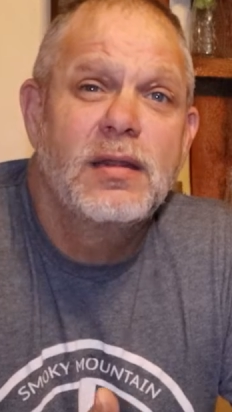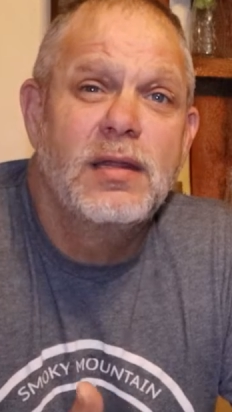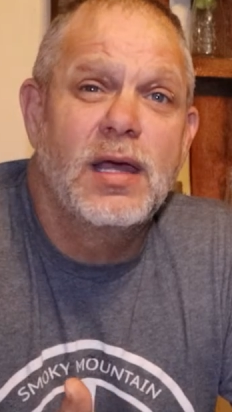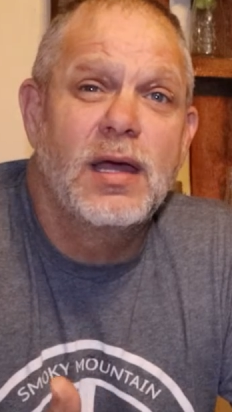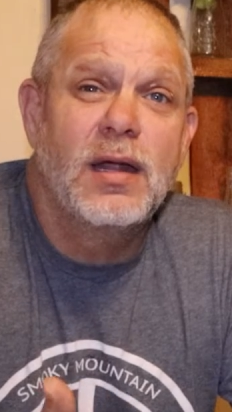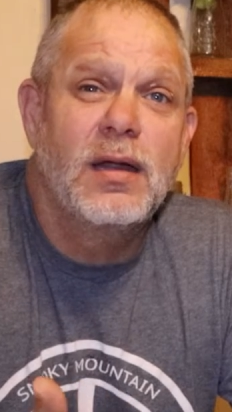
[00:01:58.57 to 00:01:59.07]

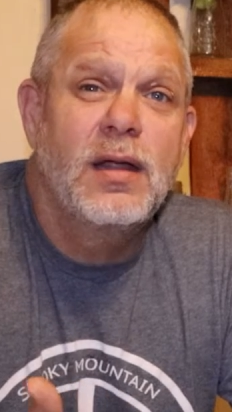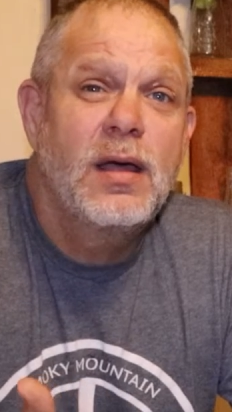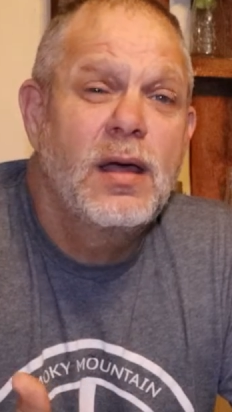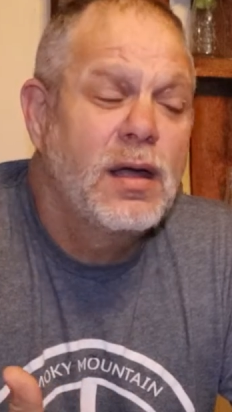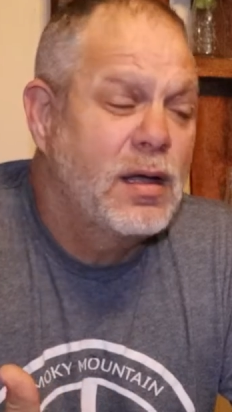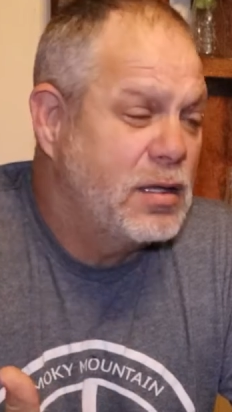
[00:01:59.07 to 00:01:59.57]
Then
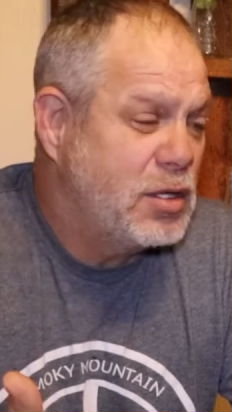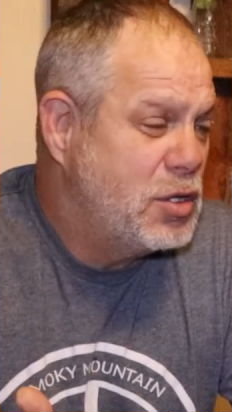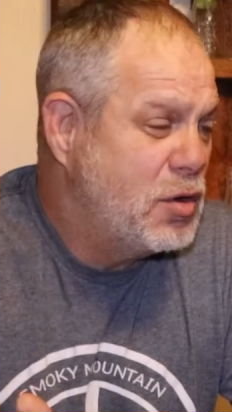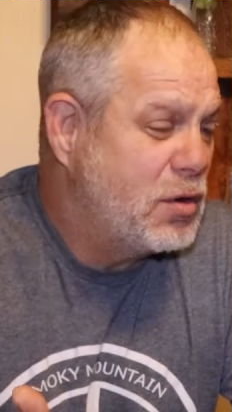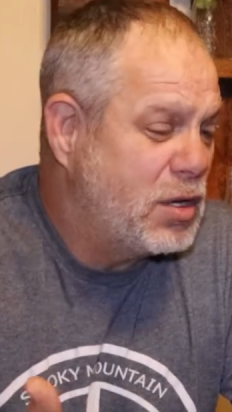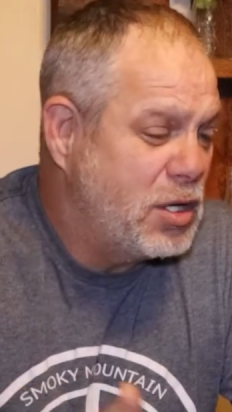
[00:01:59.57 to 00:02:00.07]

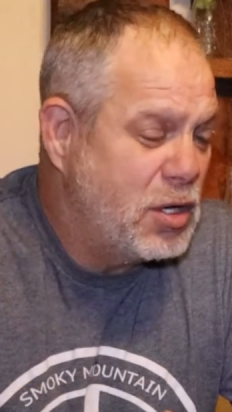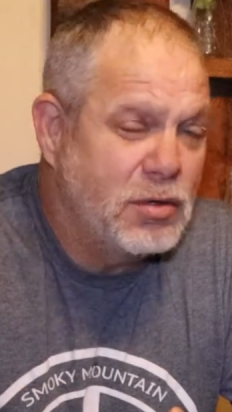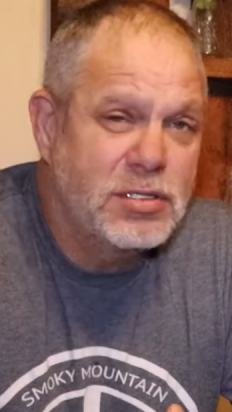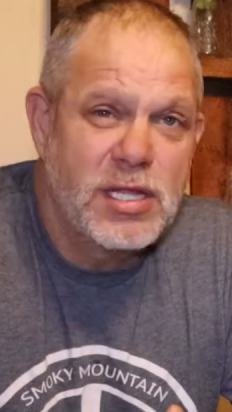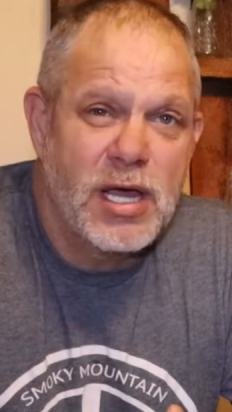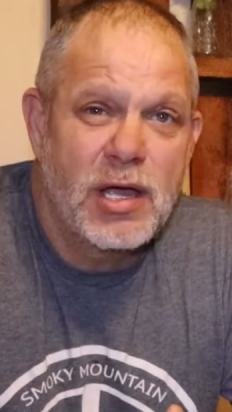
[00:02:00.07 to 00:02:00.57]
you can
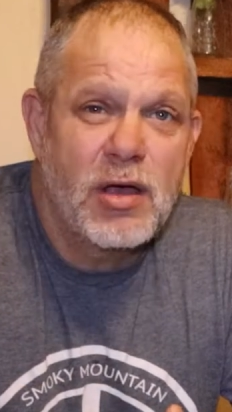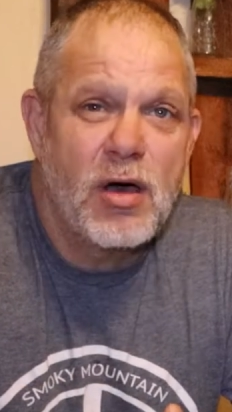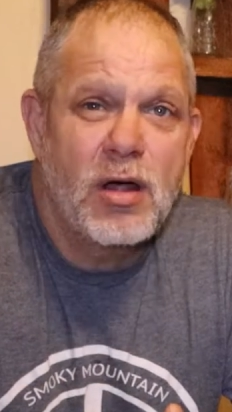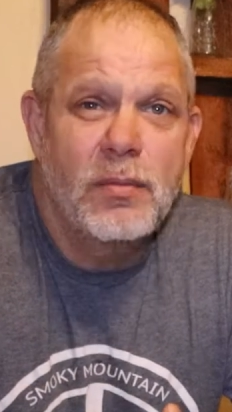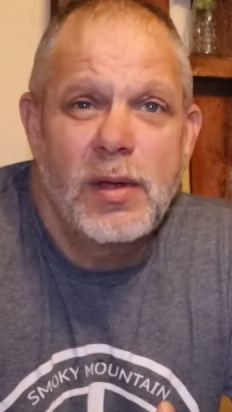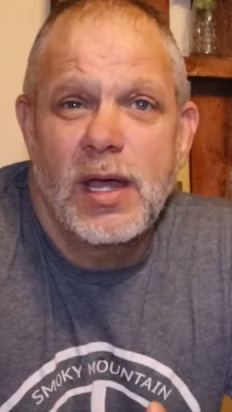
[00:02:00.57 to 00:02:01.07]
use the
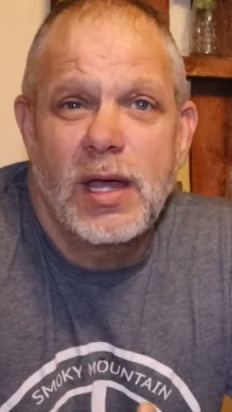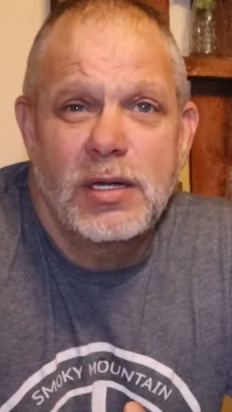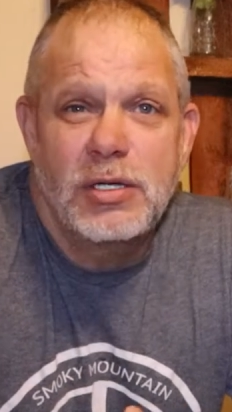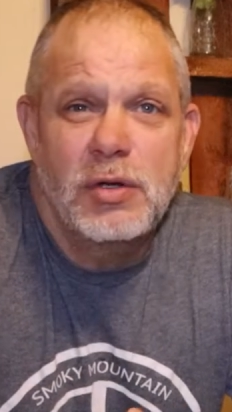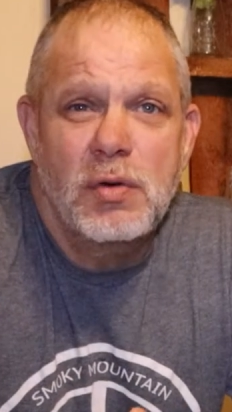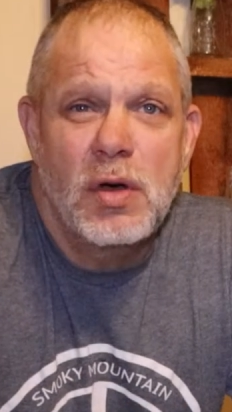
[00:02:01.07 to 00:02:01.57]
economy
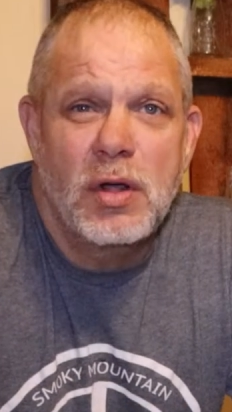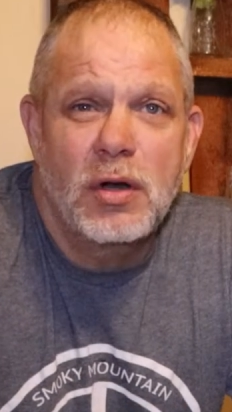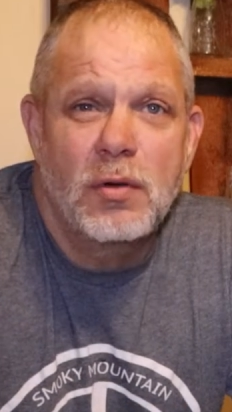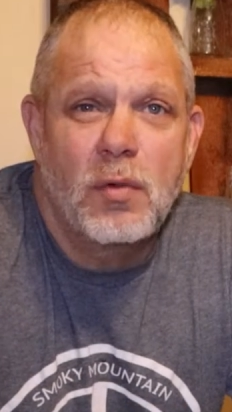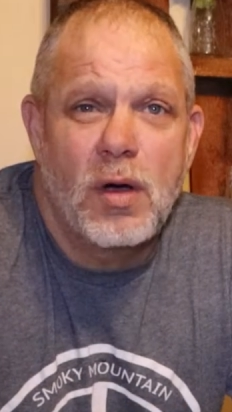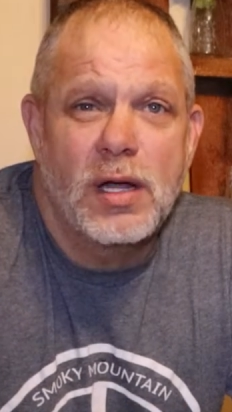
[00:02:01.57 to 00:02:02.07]
at
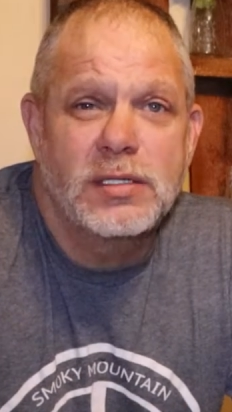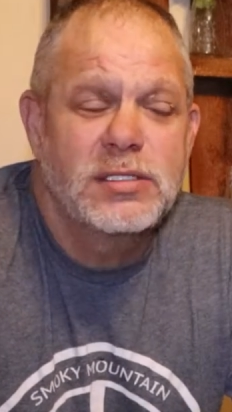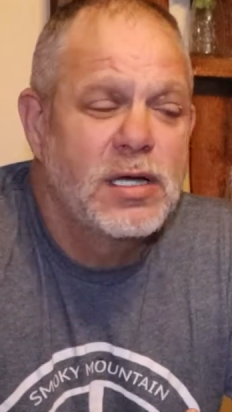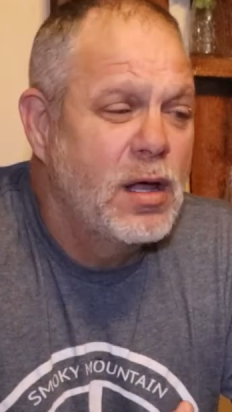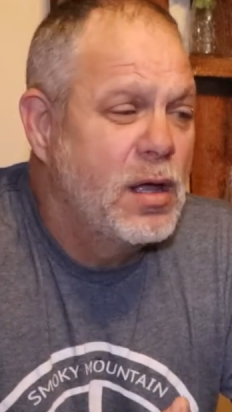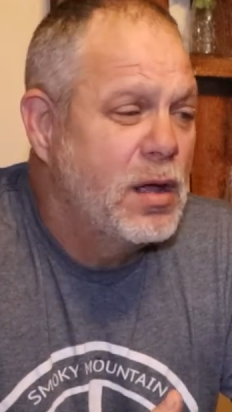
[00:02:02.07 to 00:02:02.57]
200 watts.